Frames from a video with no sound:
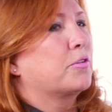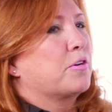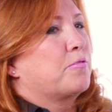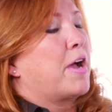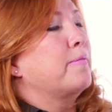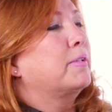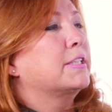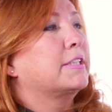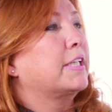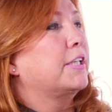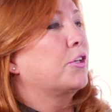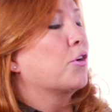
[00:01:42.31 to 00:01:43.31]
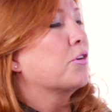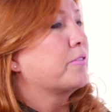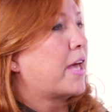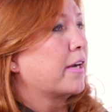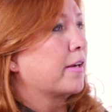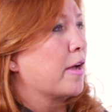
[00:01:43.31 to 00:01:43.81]
if I'm the CEO of
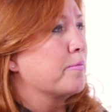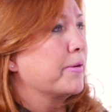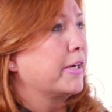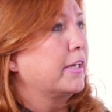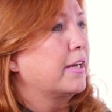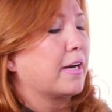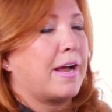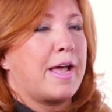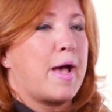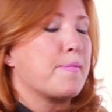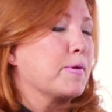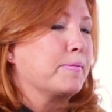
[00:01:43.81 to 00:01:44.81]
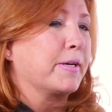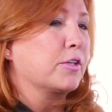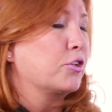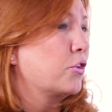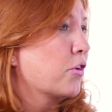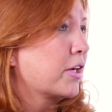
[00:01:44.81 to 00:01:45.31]
that company and I happen to be in
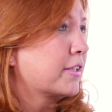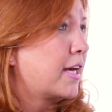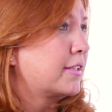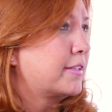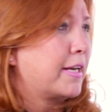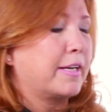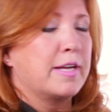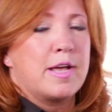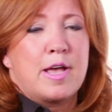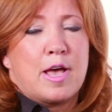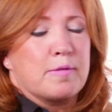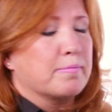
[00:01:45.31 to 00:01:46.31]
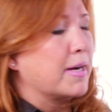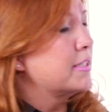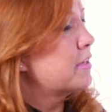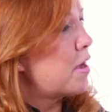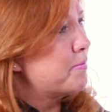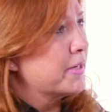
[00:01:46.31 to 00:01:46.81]
New York that day and my
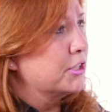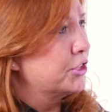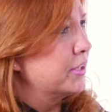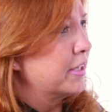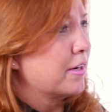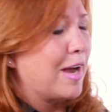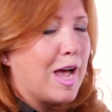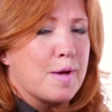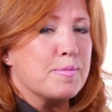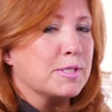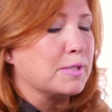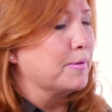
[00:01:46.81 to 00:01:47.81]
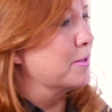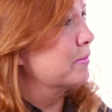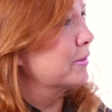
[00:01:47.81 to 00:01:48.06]
top engineer happens to be in